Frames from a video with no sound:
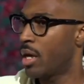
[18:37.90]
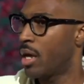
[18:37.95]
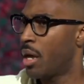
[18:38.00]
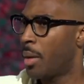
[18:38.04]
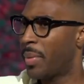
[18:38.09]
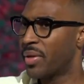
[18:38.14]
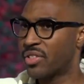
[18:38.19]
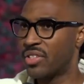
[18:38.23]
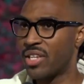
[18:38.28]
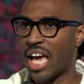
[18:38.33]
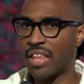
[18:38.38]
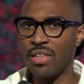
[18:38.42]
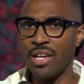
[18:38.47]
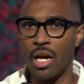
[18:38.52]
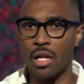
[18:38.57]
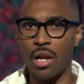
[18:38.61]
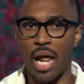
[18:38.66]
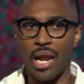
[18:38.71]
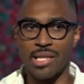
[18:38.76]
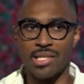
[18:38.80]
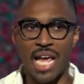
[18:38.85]
But see, I think a
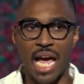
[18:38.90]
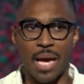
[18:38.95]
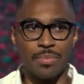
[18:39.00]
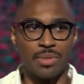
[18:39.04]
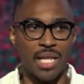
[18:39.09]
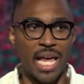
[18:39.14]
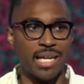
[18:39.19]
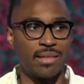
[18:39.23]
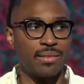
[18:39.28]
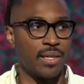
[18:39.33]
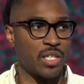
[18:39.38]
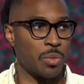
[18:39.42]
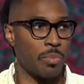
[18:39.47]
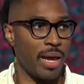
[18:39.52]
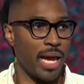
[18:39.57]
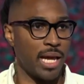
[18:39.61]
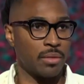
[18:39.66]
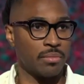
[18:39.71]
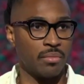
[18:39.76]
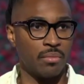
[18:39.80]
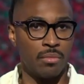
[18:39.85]
lot of times like this
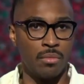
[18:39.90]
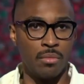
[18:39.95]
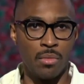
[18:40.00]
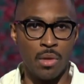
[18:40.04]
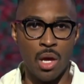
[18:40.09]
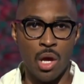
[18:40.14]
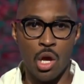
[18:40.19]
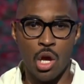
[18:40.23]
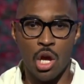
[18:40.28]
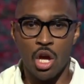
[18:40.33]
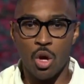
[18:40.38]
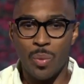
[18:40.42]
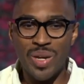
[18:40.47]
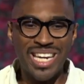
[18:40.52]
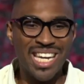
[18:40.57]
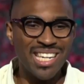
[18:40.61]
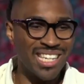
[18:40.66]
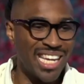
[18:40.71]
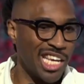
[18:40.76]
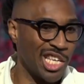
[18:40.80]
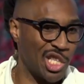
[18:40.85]
man, we
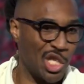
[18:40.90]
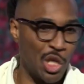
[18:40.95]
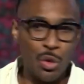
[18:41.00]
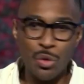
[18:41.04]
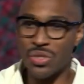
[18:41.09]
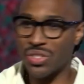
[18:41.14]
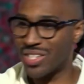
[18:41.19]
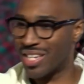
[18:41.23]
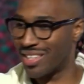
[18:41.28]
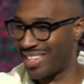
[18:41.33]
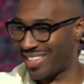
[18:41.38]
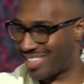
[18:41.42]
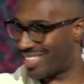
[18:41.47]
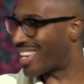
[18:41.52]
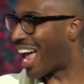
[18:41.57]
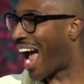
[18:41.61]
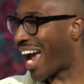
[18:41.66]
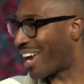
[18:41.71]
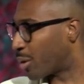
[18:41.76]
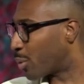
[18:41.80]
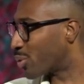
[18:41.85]
can get used to these
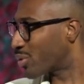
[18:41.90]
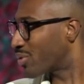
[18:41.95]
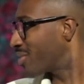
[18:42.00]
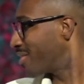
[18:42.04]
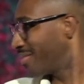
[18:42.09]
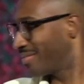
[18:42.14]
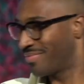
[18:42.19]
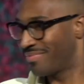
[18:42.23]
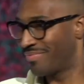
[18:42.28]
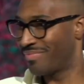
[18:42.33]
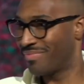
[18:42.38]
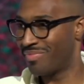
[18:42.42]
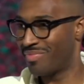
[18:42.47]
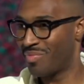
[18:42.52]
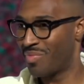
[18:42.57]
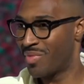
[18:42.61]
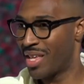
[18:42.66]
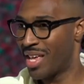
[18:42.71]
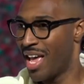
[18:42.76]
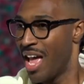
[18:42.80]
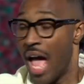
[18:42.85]
titles.
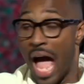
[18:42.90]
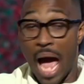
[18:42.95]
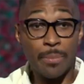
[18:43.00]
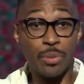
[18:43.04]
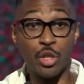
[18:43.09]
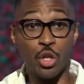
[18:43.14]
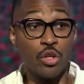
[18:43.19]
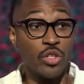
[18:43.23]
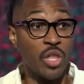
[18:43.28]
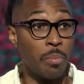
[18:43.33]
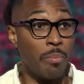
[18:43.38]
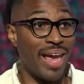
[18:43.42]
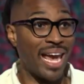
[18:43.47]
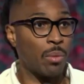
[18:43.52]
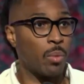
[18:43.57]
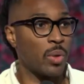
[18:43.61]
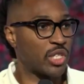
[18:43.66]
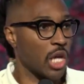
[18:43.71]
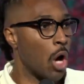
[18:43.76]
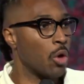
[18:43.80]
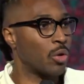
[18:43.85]
I'm sure the man
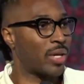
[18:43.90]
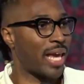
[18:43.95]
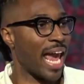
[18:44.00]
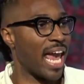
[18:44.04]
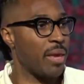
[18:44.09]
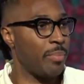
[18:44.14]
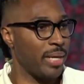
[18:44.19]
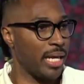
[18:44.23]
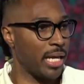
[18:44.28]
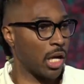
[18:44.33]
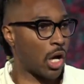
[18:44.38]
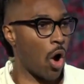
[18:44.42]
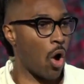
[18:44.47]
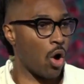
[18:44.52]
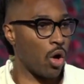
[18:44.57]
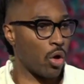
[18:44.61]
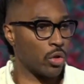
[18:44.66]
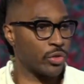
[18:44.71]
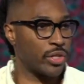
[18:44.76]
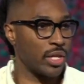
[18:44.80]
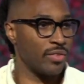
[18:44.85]
was okay being
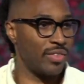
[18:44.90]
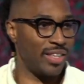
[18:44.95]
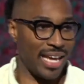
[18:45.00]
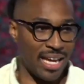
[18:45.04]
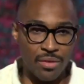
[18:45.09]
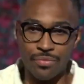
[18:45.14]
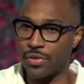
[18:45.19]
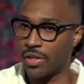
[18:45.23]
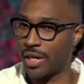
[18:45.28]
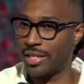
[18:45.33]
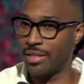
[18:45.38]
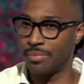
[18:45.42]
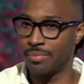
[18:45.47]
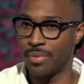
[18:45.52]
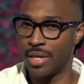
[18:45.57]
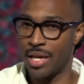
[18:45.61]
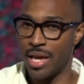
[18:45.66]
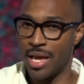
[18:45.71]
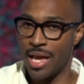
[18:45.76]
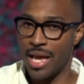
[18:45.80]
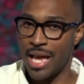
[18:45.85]
called the invalid.
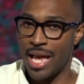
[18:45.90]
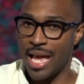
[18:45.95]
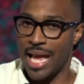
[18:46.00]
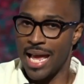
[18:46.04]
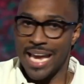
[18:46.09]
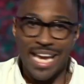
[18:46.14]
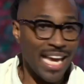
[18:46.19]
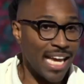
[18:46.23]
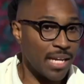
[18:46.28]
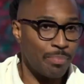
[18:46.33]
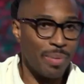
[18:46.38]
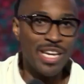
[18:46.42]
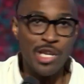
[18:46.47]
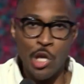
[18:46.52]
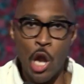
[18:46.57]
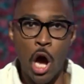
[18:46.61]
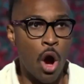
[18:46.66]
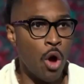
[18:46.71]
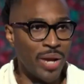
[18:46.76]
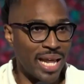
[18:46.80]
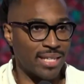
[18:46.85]
He had been
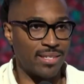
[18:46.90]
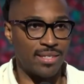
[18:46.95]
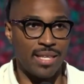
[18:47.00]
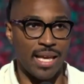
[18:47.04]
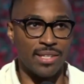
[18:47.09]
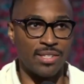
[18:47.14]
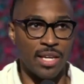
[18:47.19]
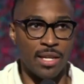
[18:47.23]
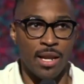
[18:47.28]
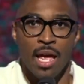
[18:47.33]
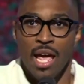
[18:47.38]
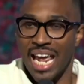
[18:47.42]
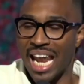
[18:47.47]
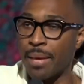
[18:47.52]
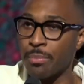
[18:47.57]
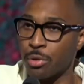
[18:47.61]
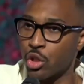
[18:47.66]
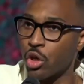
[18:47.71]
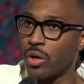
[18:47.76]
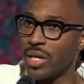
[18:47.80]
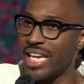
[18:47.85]
known as this, and I'm
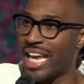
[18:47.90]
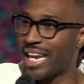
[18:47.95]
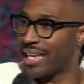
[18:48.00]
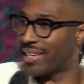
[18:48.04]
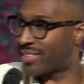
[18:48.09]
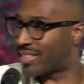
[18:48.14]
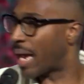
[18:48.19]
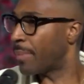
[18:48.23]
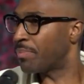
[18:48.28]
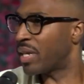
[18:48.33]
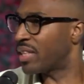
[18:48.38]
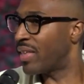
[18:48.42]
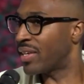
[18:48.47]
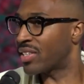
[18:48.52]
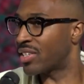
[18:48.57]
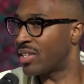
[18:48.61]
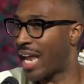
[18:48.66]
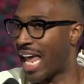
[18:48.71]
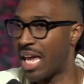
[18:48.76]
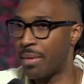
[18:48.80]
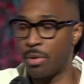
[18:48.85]
sure he had accepted this
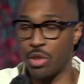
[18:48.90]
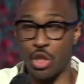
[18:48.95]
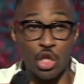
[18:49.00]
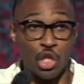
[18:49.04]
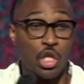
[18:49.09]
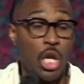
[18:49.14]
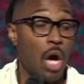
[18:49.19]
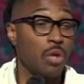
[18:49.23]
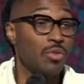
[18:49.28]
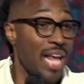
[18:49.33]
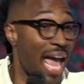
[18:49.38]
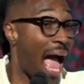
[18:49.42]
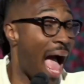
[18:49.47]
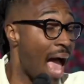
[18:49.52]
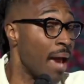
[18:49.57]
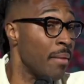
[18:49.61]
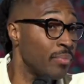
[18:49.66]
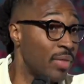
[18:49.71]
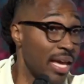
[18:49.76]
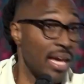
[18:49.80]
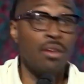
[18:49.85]
name and just known, yeah,
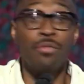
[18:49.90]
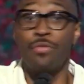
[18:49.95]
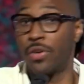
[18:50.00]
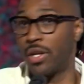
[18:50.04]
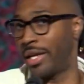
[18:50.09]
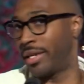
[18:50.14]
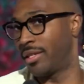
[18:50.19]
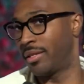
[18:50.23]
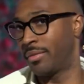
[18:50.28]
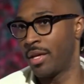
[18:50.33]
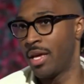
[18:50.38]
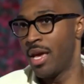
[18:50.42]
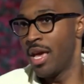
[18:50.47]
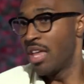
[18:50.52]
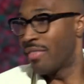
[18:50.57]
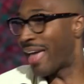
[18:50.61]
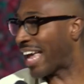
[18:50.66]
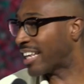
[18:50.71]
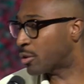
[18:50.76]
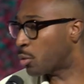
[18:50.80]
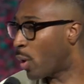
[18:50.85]
I'm the invalid.
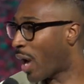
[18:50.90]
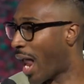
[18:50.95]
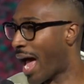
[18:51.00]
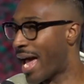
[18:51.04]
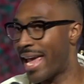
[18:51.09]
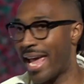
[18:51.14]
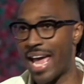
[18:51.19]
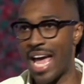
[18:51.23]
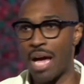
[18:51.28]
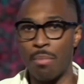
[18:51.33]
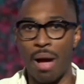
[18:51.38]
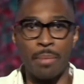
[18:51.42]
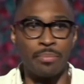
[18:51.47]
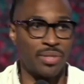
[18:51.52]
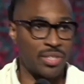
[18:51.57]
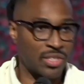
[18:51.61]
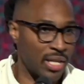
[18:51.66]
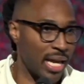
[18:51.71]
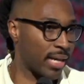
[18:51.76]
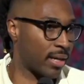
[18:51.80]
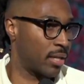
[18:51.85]
That's what I am. I'm
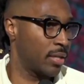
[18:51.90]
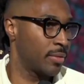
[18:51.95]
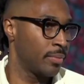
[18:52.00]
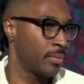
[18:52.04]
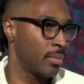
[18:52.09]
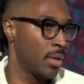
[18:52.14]
sick.